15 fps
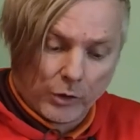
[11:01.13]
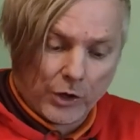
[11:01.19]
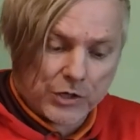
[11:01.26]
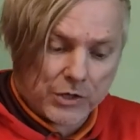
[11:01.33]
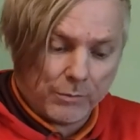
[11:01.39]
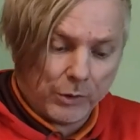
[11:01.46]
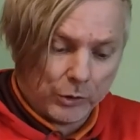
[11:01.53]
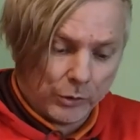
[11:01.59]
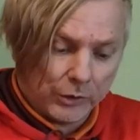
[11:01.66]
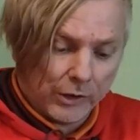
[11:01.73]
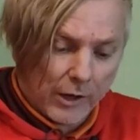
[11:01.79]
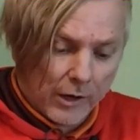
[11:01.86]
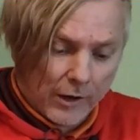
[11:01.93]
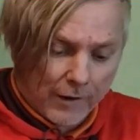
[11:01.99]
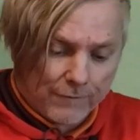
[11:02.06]
connection between
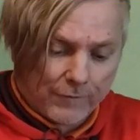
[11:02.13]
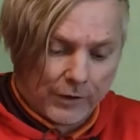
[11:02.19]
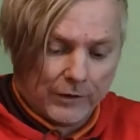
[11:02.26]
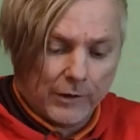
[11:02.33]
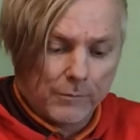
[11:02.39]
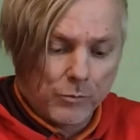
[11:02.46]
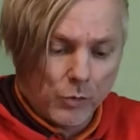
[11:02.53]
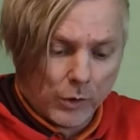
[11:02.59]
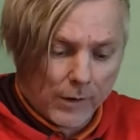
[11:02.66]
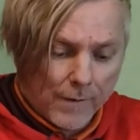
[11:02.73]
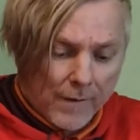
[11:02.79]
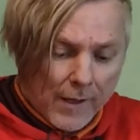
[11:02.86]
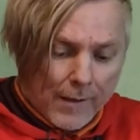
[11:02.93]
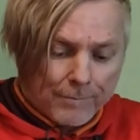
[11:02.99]
the earth and the moon.